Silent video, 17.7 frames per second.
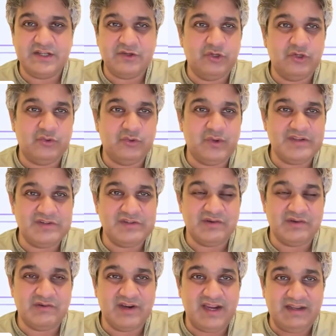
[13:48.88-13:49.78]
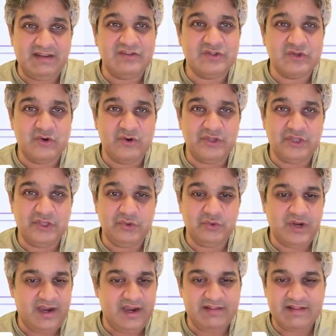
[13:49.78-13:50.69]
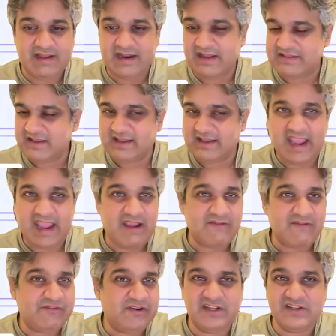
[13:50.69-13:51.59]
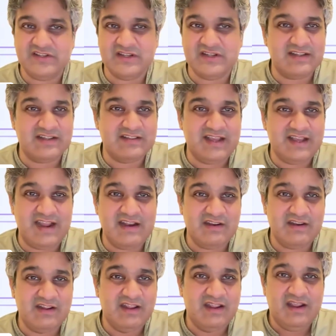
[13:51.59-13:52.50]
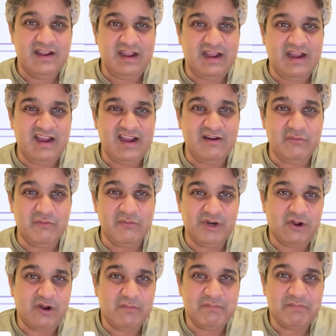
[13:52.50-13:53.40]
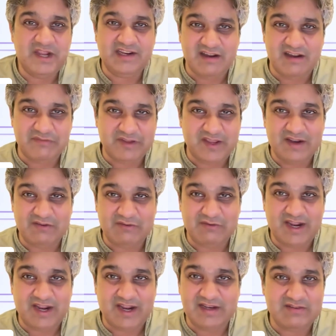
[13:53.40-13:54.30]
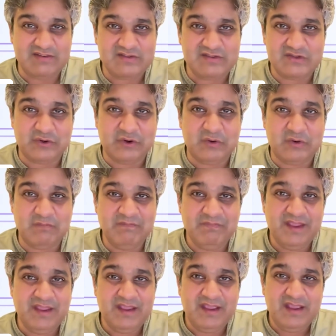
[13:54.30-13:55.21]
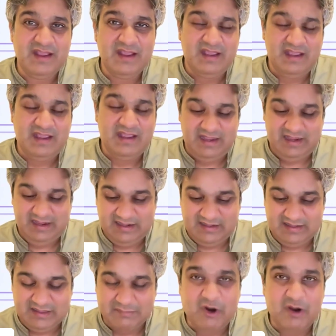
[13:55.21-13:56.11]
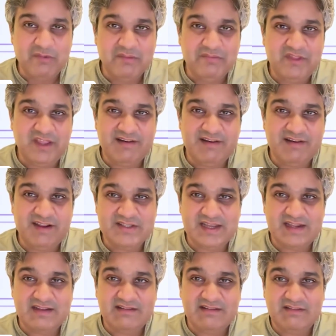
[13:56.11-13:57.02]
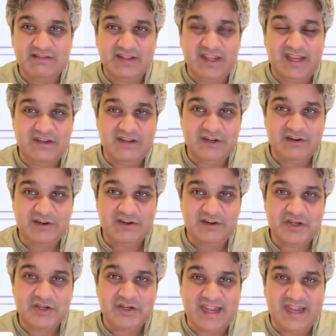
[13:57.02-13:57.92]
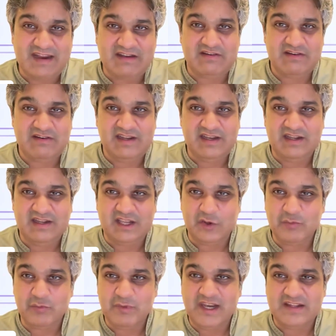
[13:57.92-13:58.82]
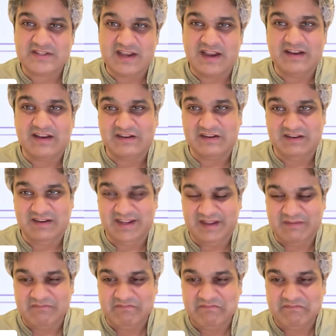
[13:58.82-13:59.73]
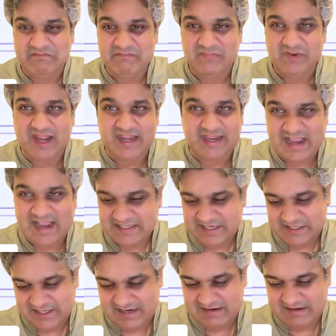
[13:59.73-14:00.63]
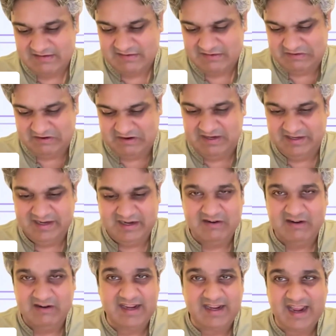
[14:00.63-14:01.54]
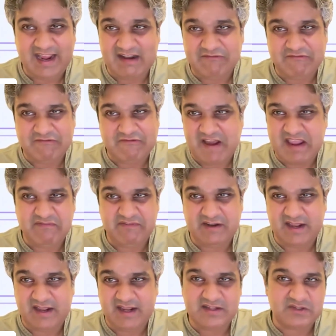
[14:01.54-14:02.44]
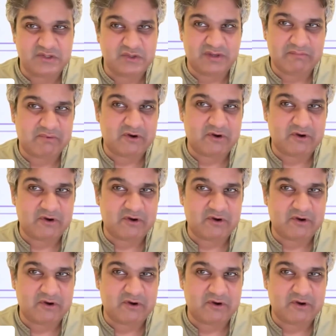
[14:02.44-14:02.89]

a good question, right? So you hear that. I think everybody's heard that. We're not big enough yet, right? So the problem there is that the integration debt, it accumulates silently. Like as I said earlier, like at 5 clients, you can